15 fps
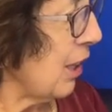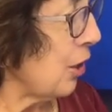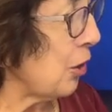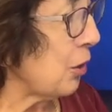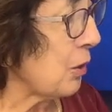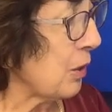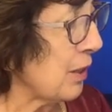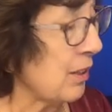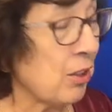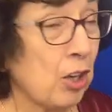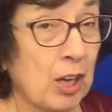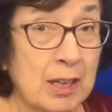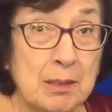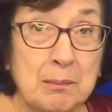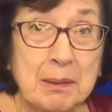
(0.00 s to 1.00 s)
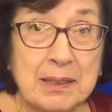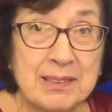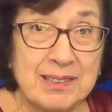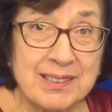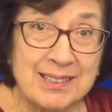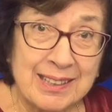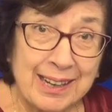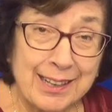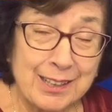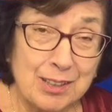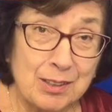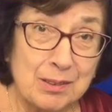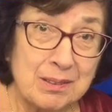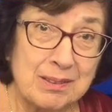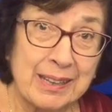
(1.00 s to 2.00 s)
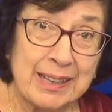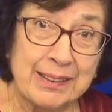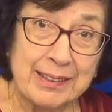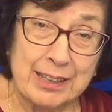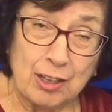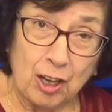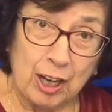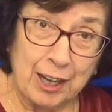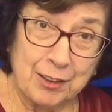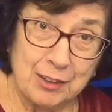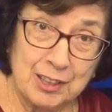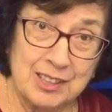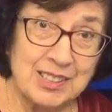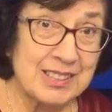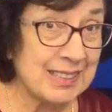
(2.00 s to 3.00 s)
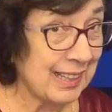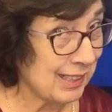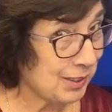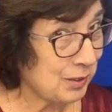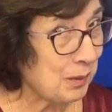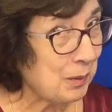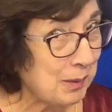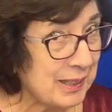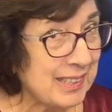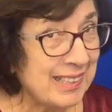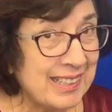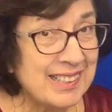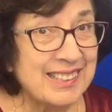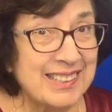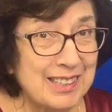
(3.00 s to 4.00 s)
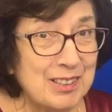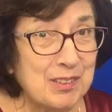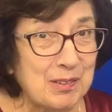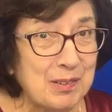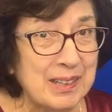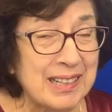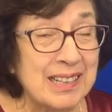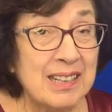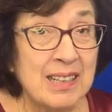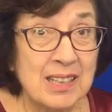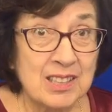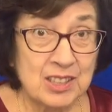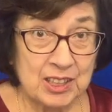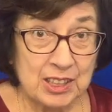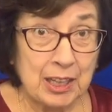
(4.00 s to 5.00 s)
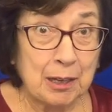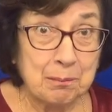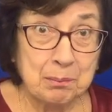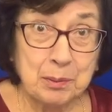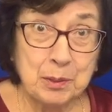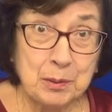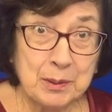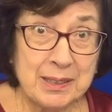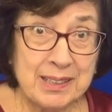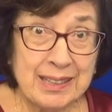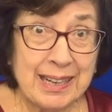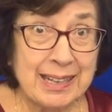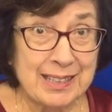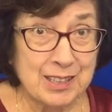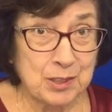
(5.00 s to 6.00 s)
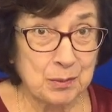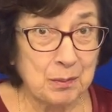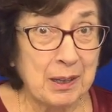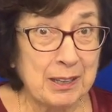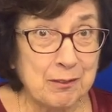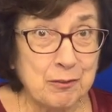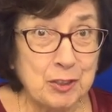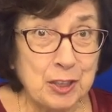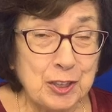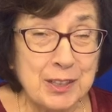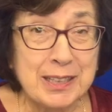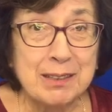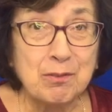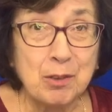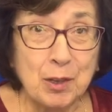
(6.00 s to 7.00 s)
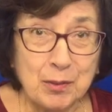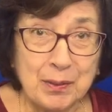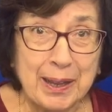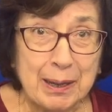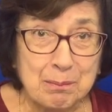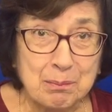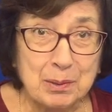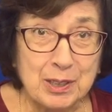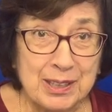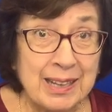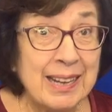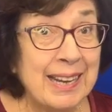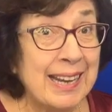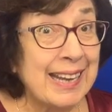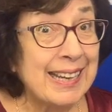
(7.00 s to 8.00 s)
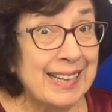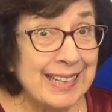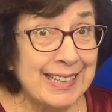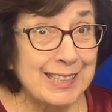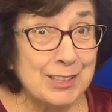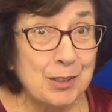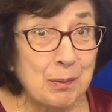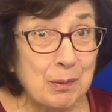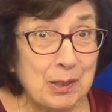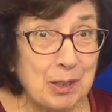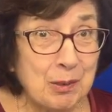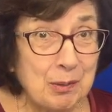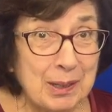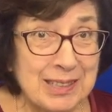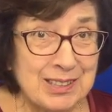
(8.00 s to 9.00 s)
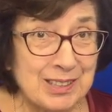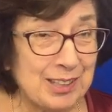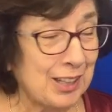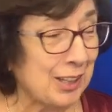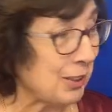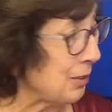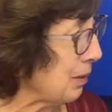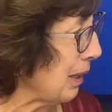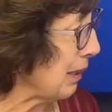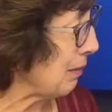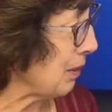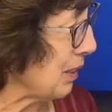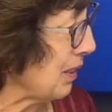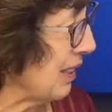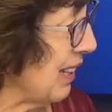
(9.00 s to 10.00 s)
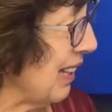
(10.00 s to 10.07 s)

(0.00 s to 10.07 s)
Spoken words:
You can talk about the title and the authors. That's what we did, didn't we? Scott Pruitt and his wife Judy wrote that book, and he's a real race car driver.